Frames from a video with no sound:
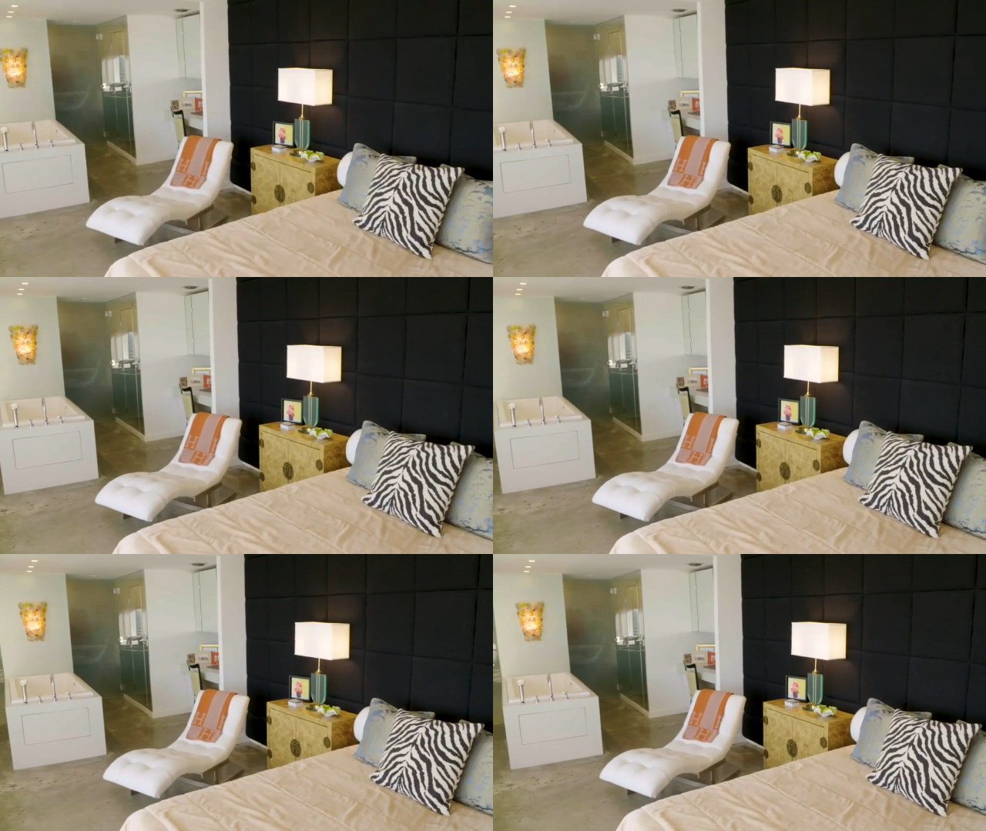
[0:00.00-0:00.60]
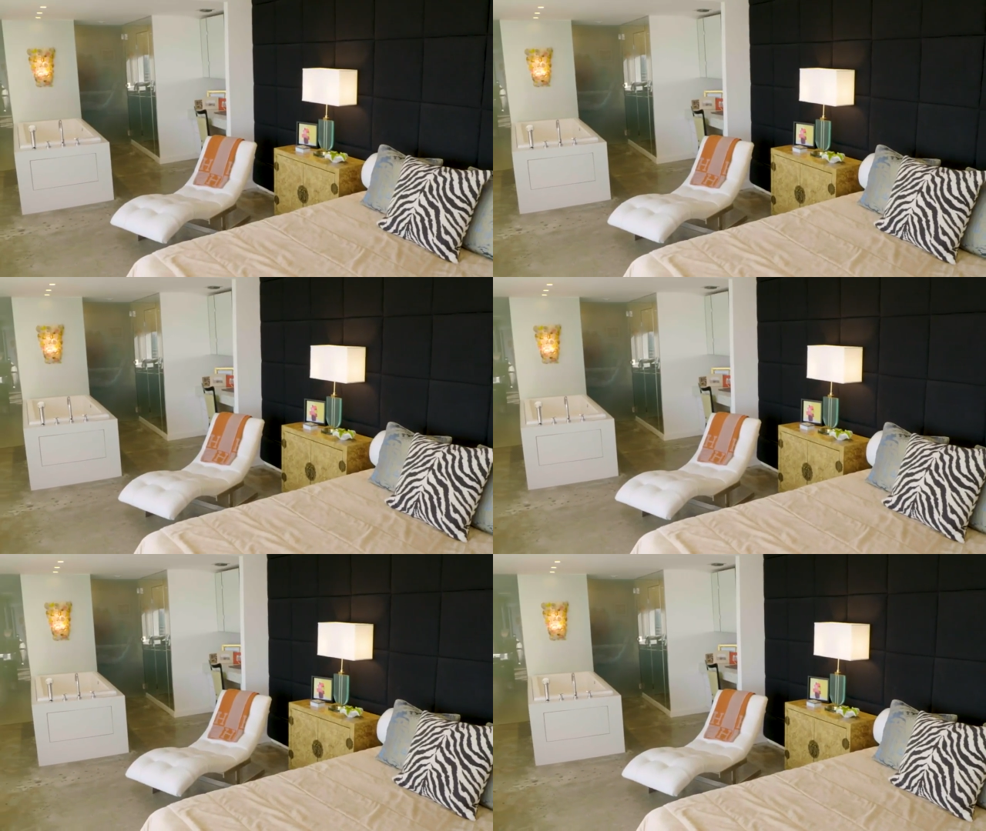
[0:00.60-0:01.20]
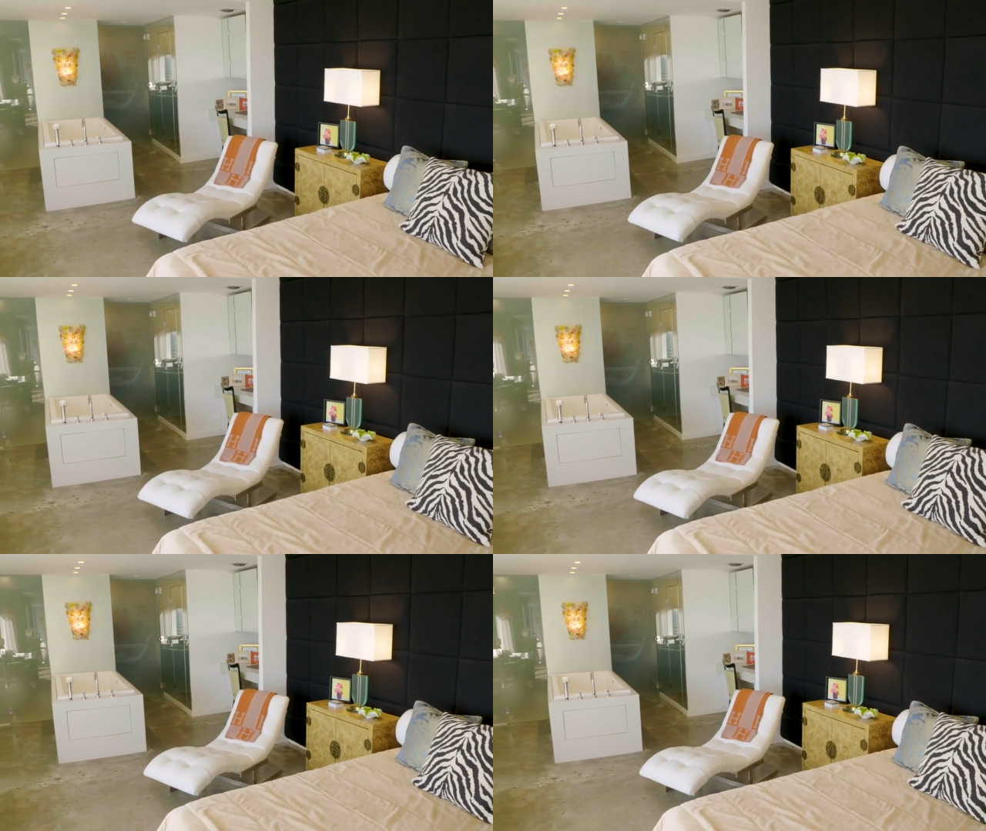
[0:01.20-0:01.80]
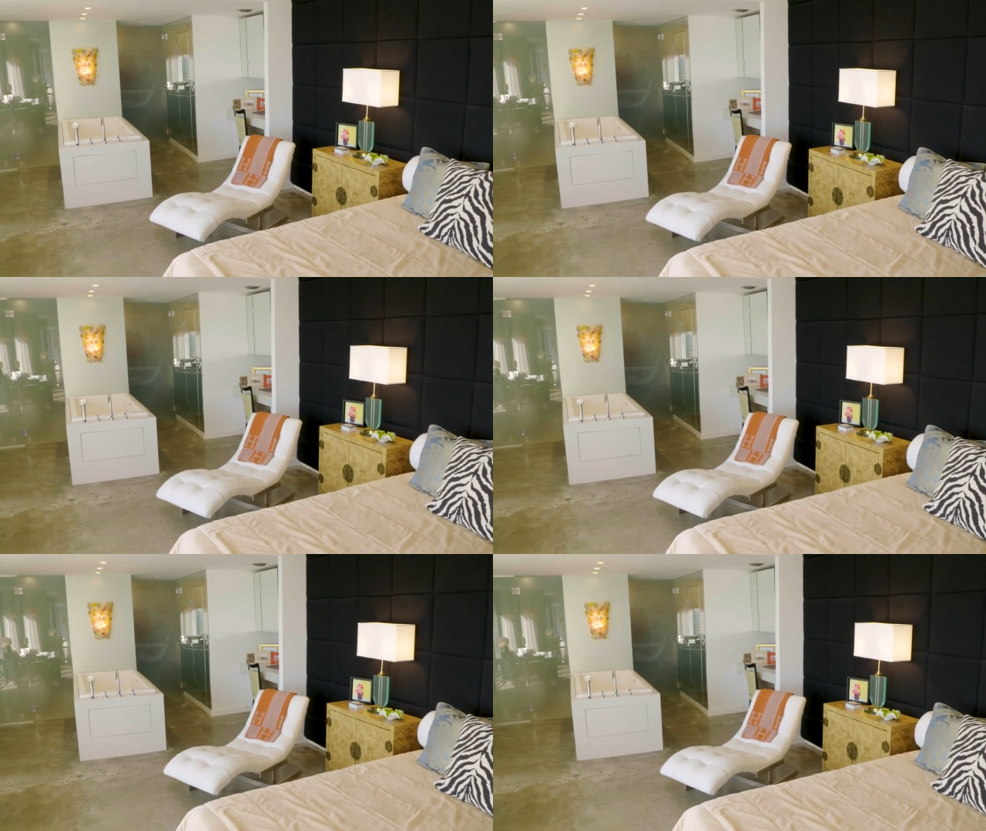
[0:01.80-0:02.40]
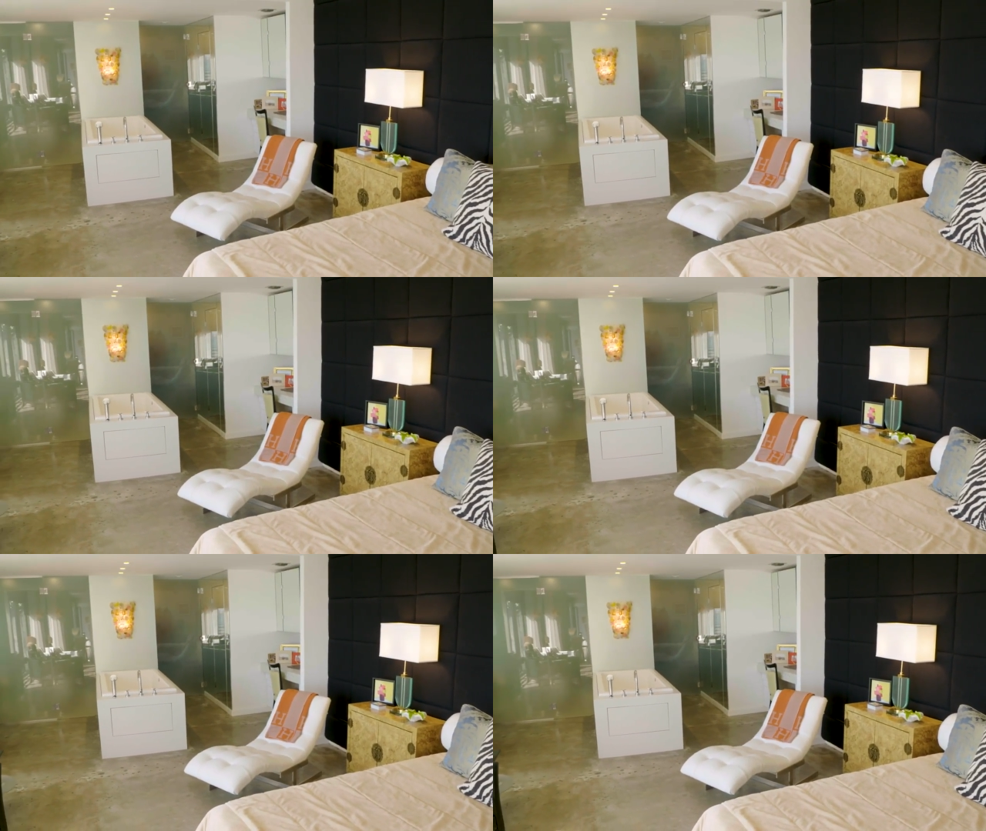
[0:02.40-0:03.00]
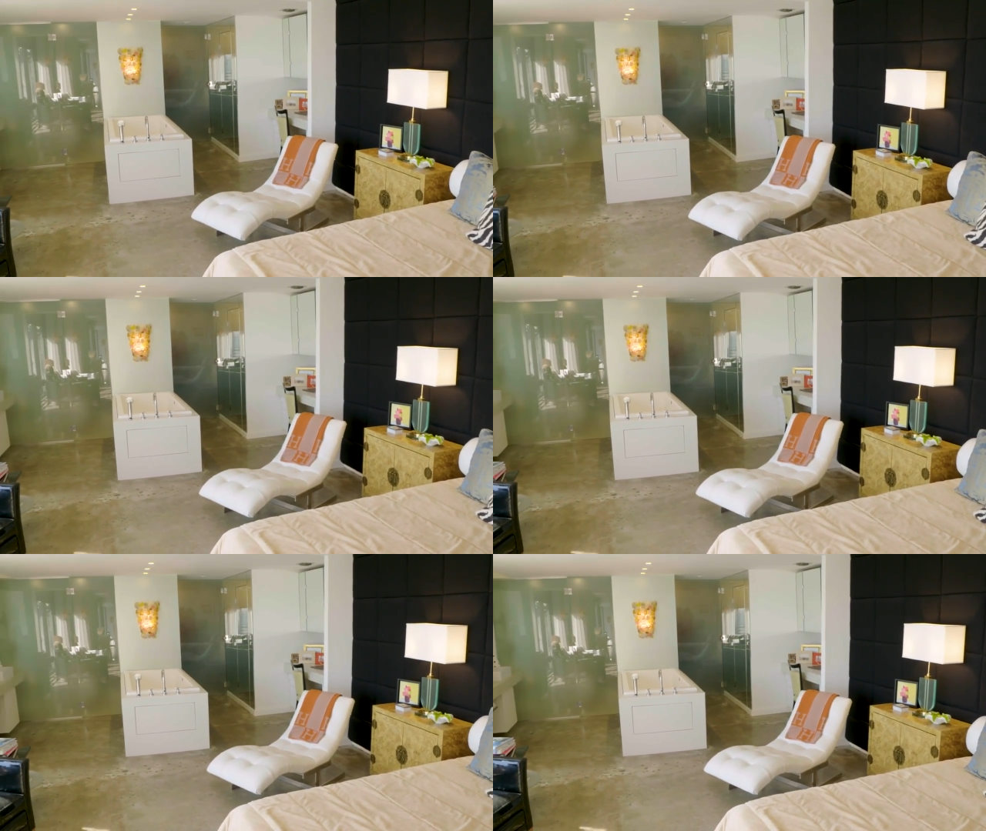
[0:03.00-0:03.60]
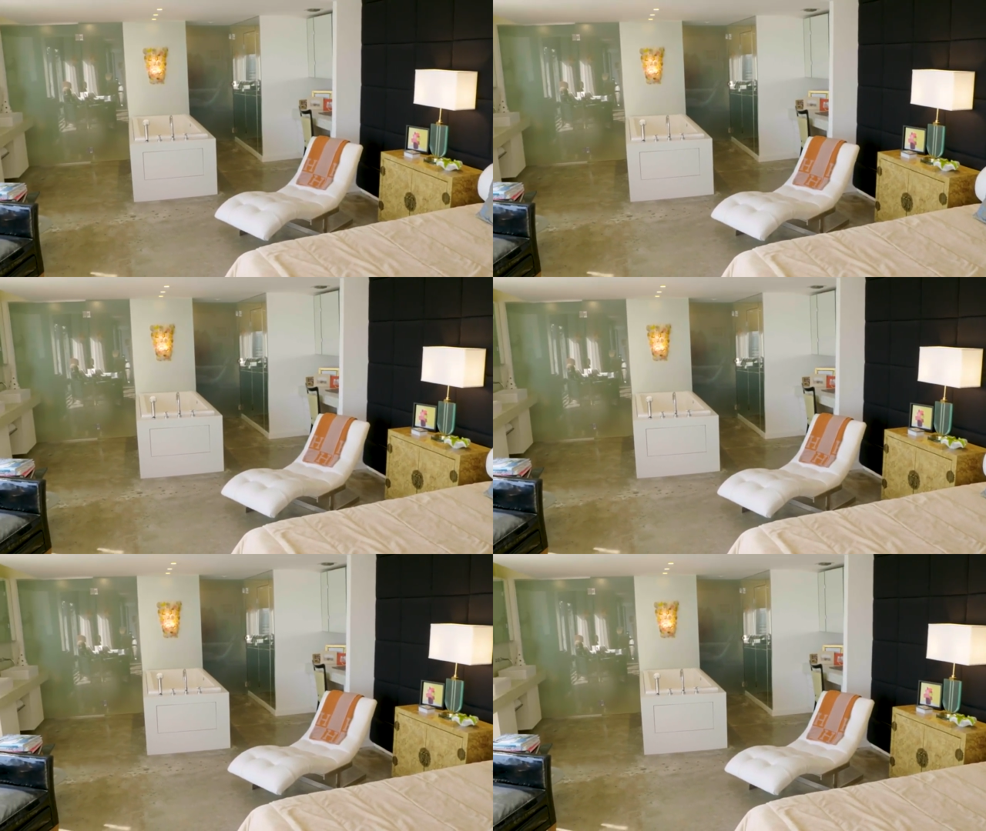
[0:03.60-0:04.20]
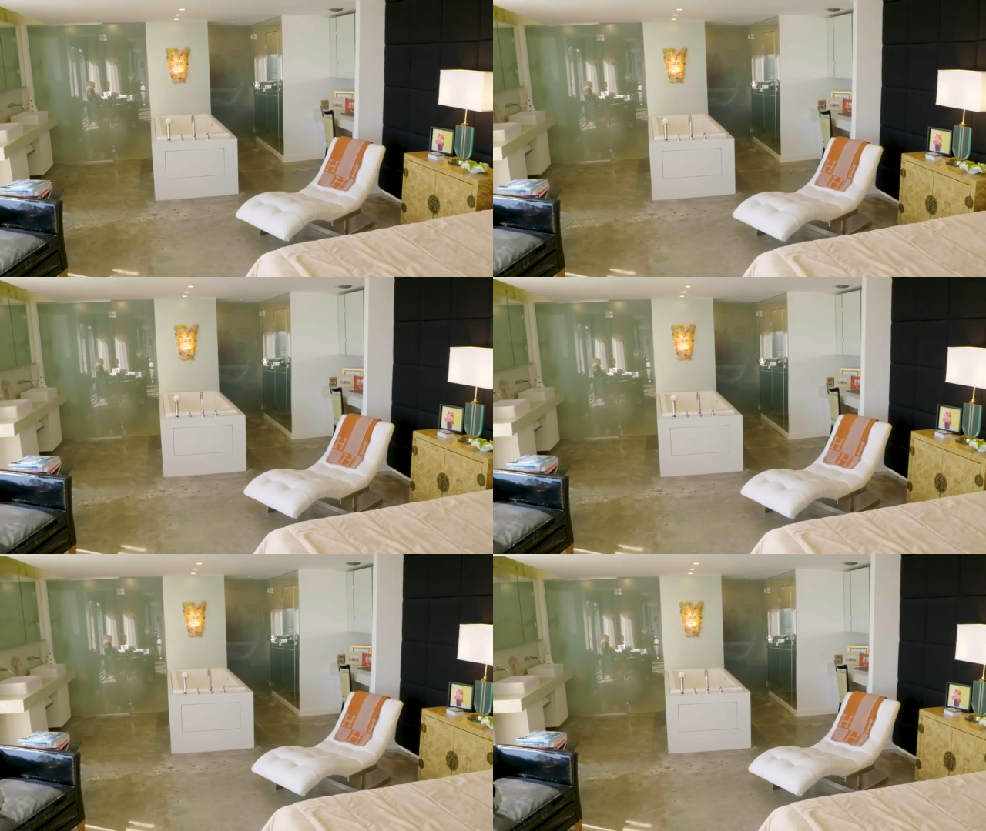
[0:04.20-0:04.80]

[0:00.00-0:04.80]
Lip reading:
No face is visible, so there are no lips to read.